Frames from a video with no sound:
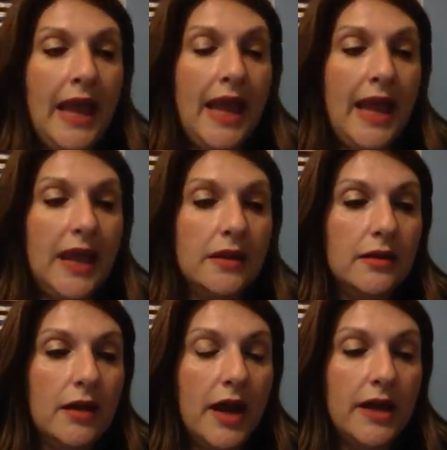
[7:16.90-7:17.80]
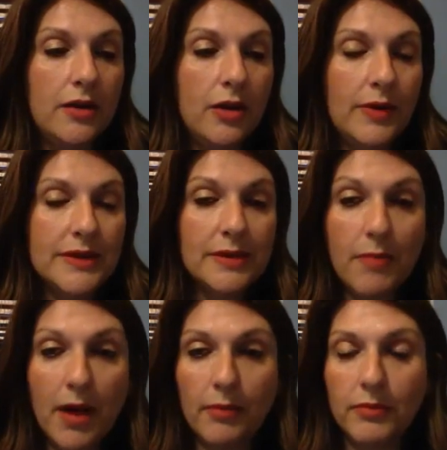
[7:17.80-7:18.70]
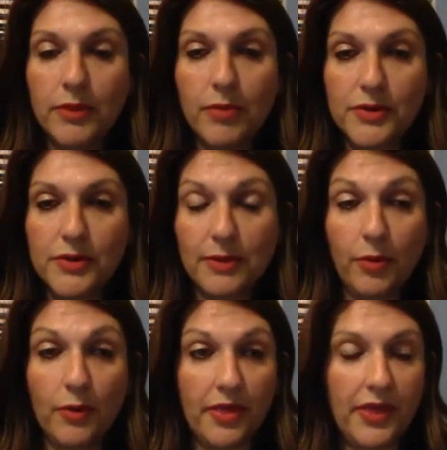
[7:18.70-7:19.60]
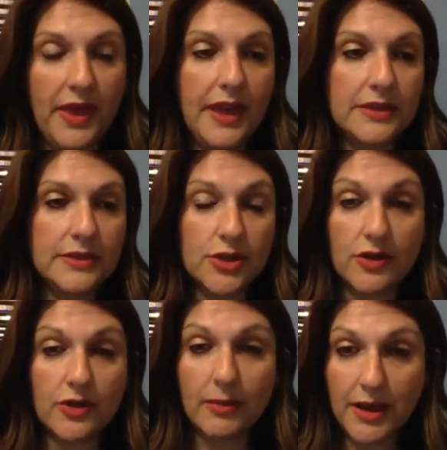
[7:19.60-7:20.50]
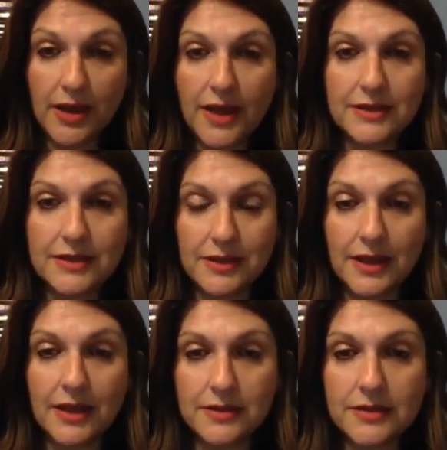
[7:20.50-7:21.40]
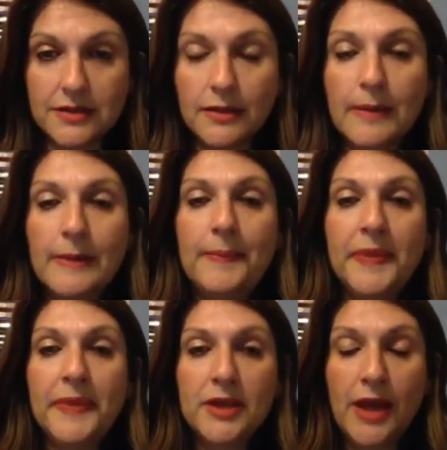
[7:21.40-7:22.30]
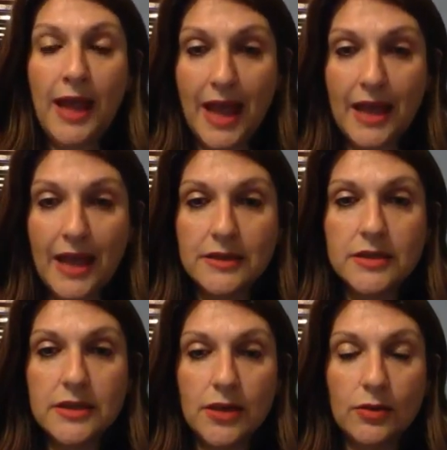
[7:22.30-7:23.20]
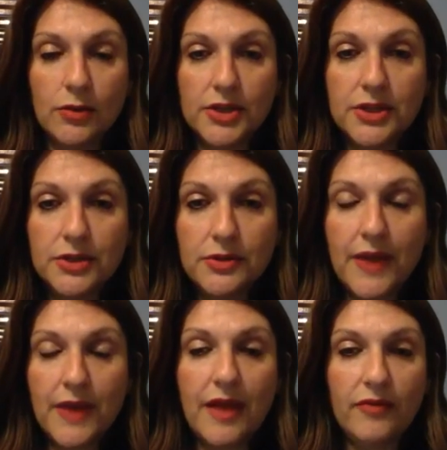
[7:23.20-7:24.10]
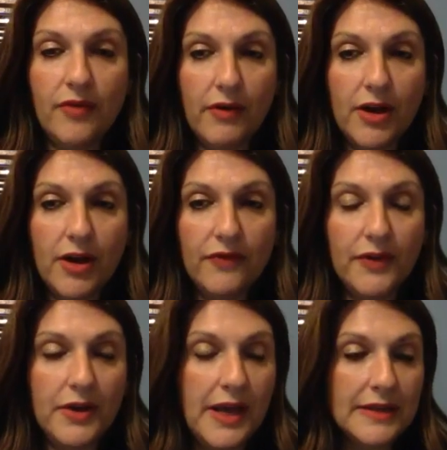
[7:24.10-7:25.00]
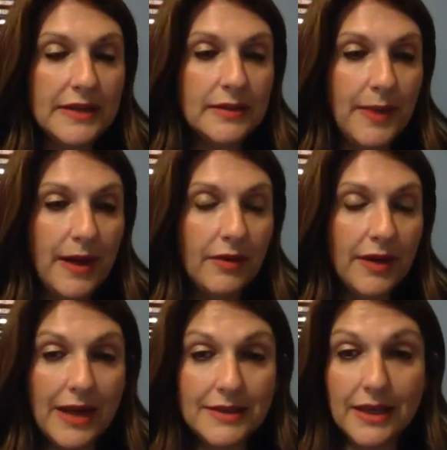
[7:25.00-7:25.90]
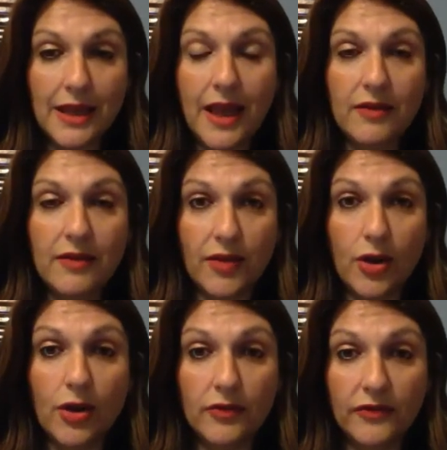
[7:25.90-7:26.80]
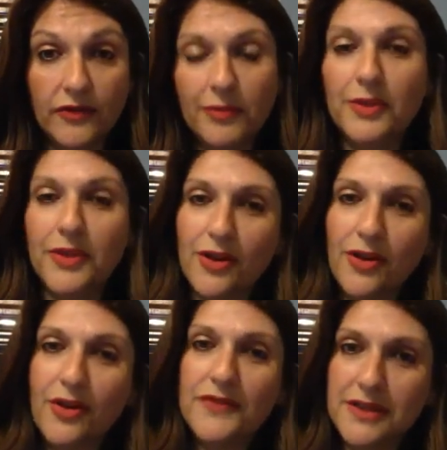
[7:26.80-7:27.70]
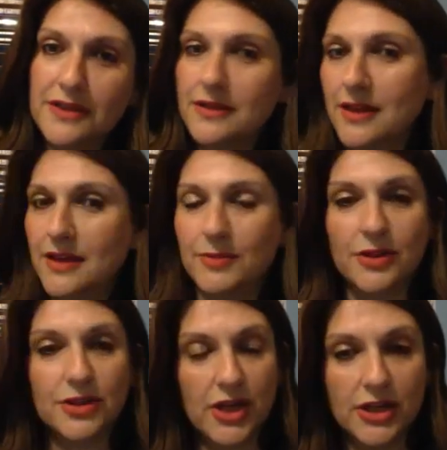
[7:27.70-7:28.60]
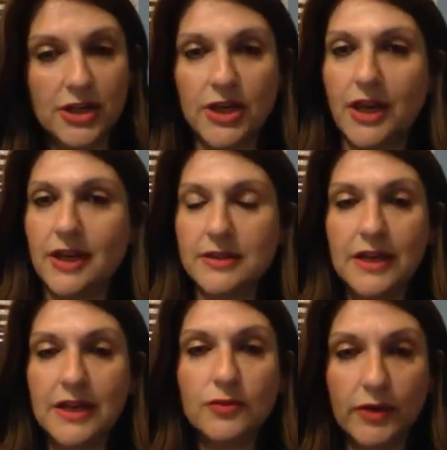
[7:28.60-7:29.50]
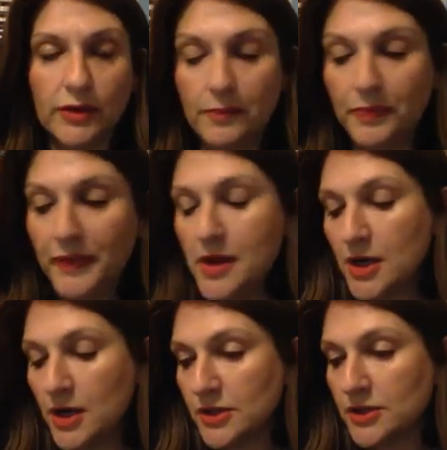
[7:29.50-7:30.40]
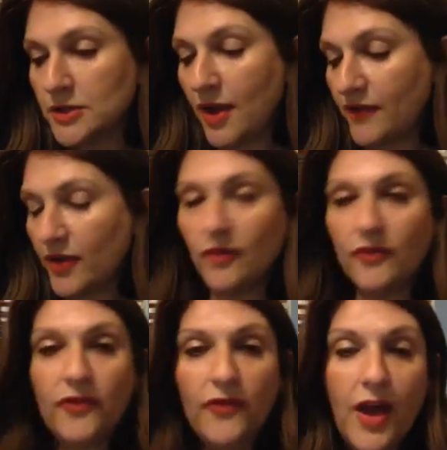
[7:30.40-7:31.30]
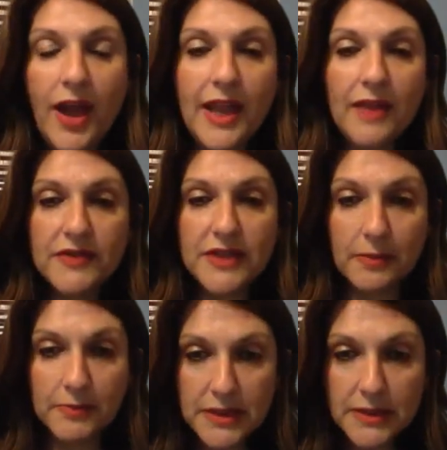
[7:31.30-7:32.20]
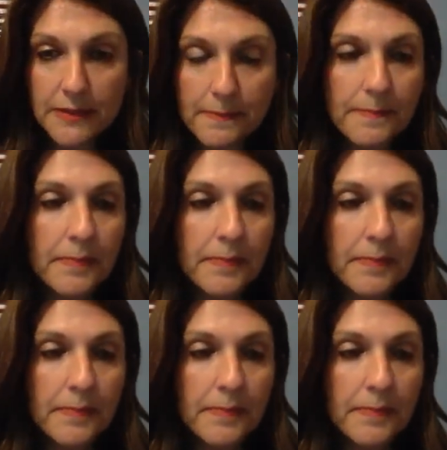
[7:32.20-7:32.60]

And I know as a mom, the most important thing is to try and be kind to the kids. And in order to do that, very often it's about getting ahead of the curve. But the curve keeps on changing and it's real. So I've got 5 tips.